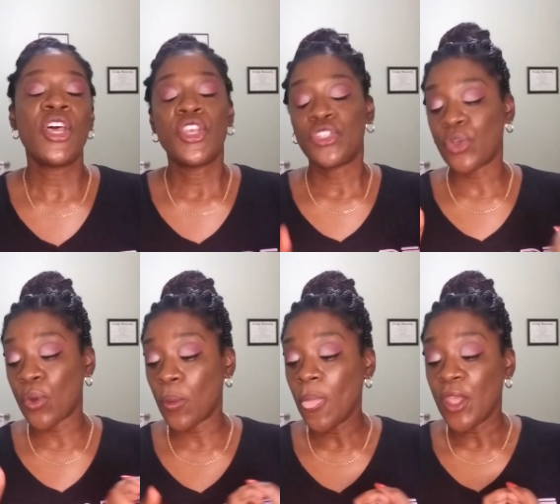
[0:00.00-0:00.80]

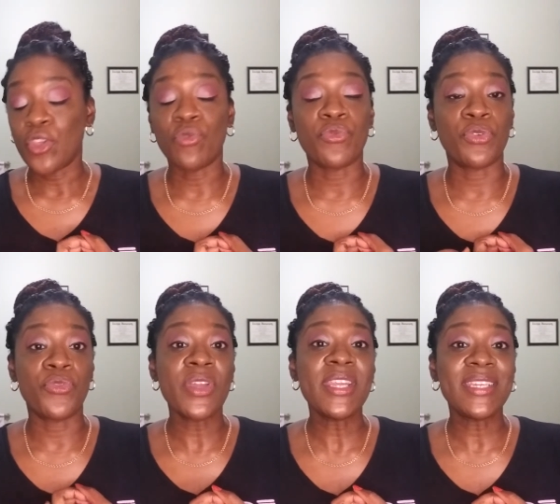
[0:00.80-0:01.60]
So you, you've
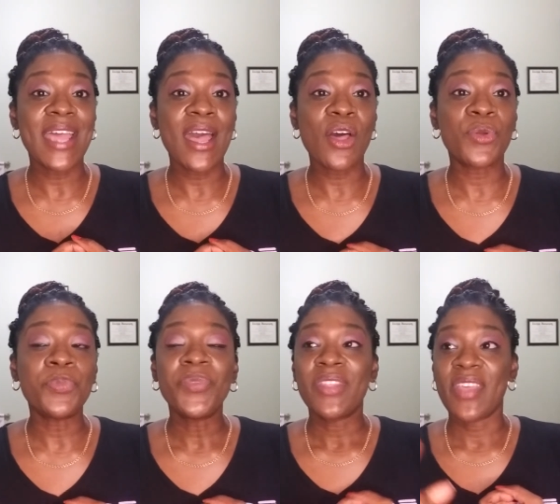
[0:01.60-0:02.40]
written it down,
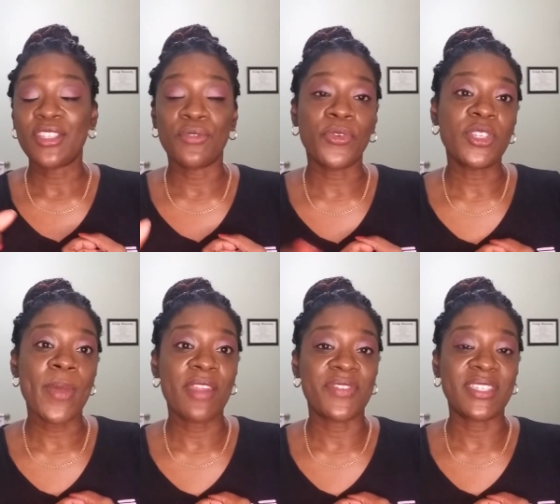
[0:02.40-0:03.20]
that's the first
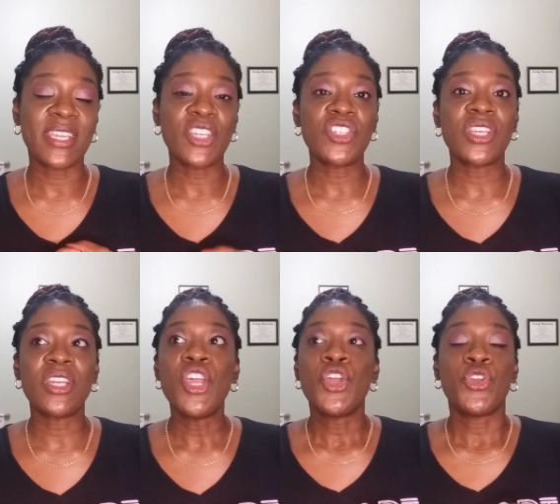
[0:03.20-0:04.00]
manifestation.
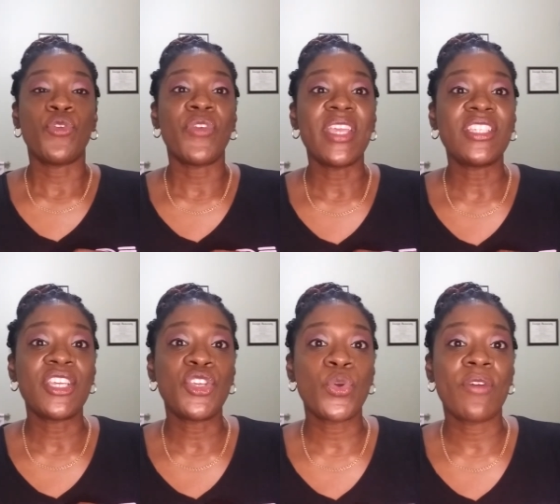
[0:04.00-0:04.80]
You're
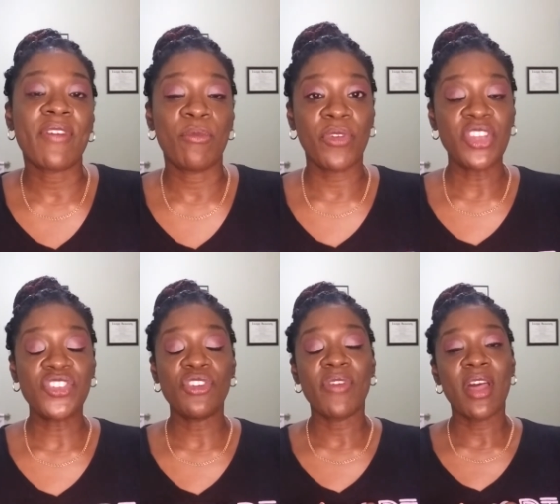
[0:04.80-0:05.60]
raising your
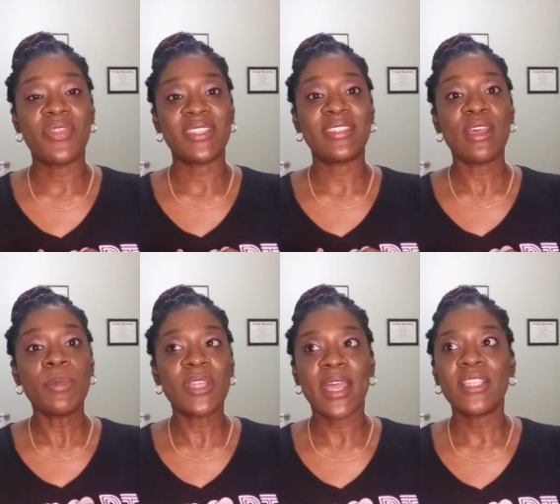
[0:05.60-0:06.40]
vibration around the
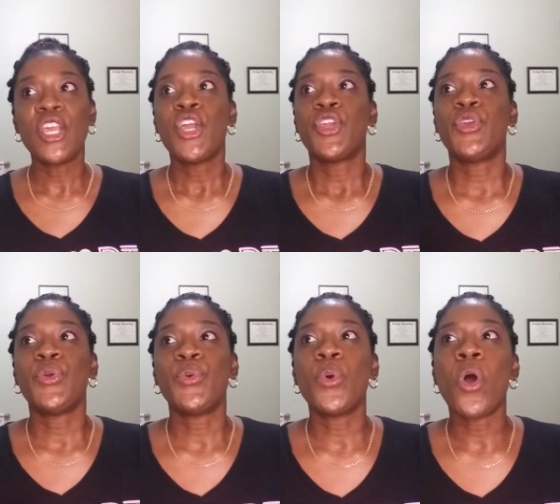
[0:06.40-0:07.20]
subject.
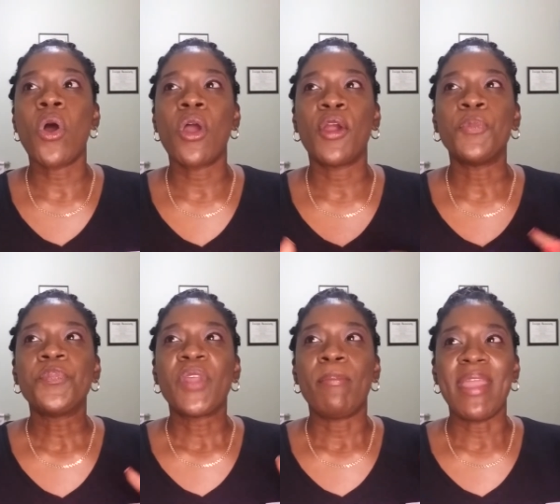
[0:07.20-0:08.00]
You are
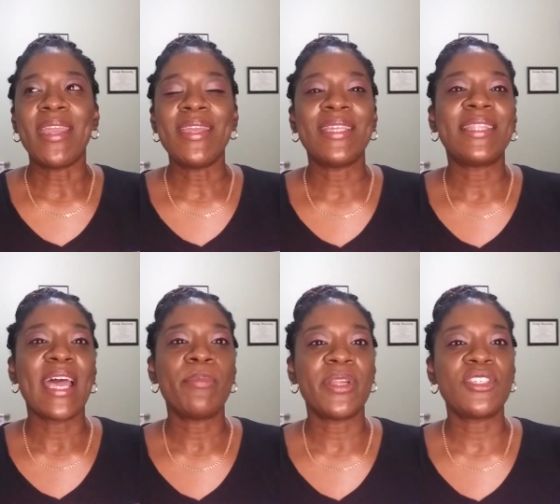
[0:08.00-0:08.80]
making it
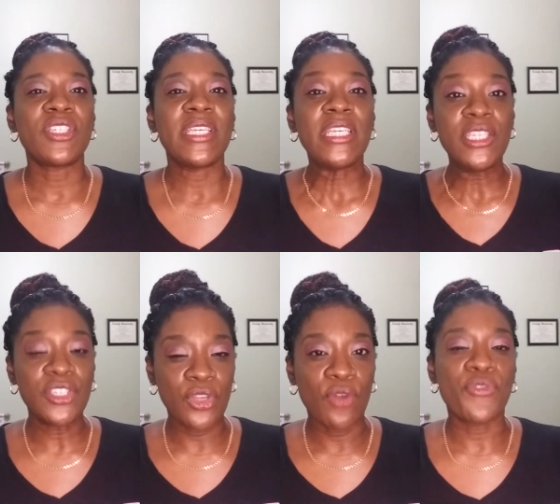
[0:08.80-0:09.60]
that much
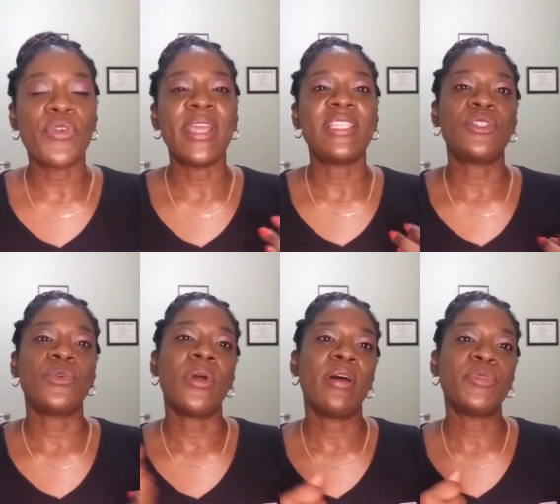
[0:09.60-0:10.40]
easier for it to
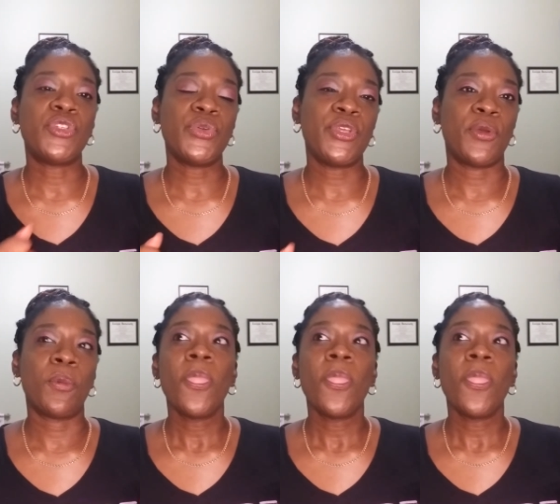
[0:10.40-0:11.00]
come to you.